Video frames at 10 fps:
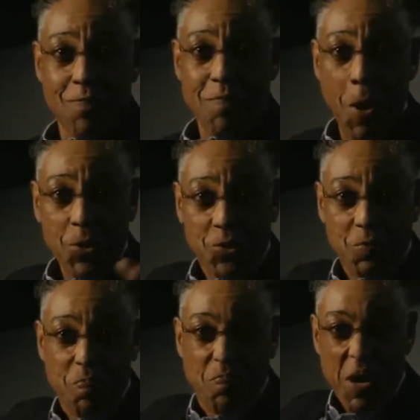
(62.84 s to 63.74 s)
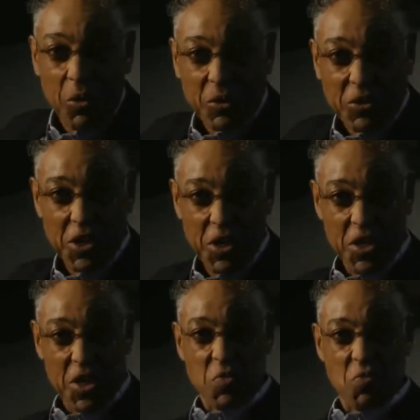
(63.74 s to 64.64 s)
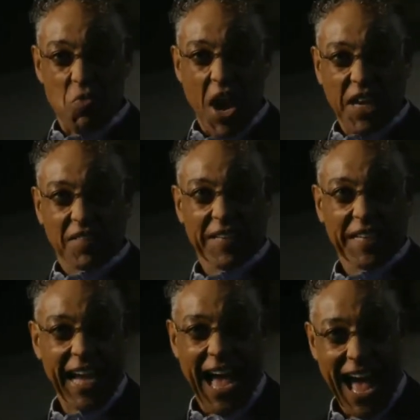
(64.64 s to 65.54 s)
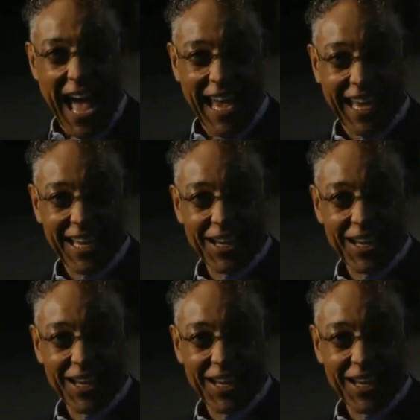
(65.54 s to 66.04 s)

most built, erect guy.